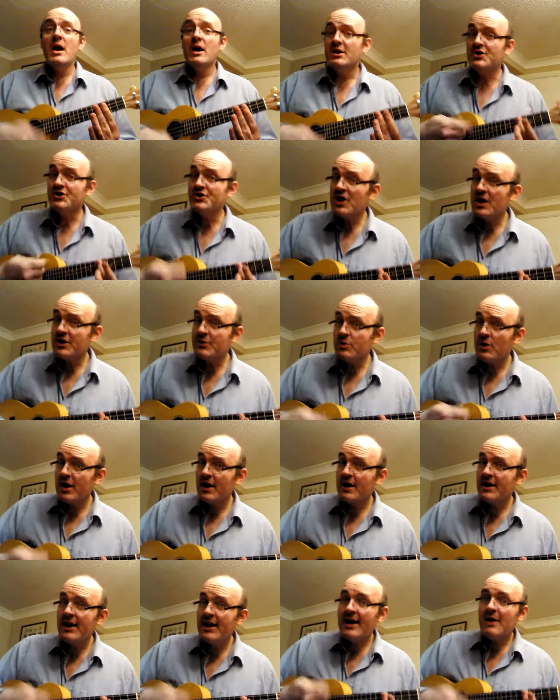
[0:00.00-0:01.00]
is just what
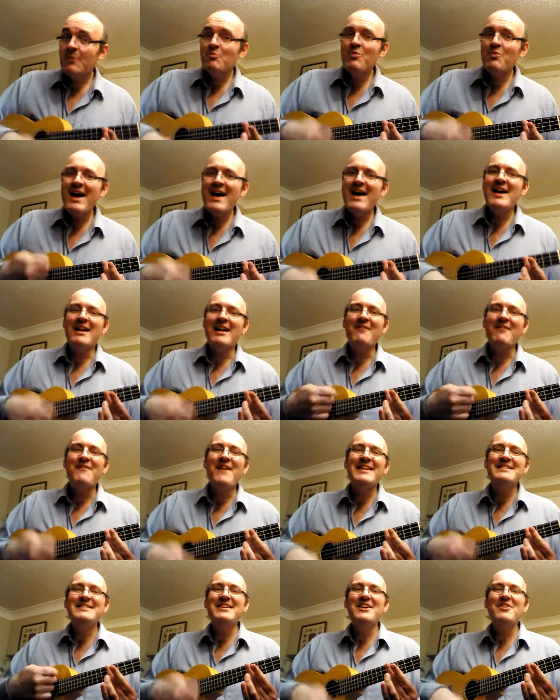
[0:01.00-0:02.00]
I need when I
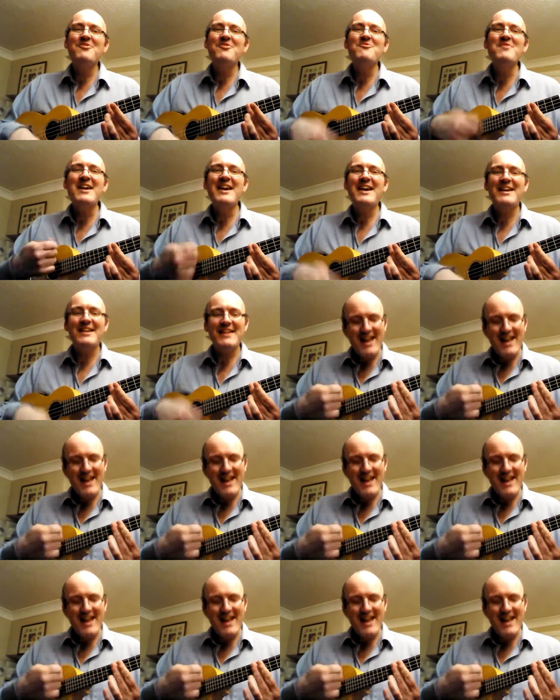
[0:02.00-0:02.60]
fancy a read.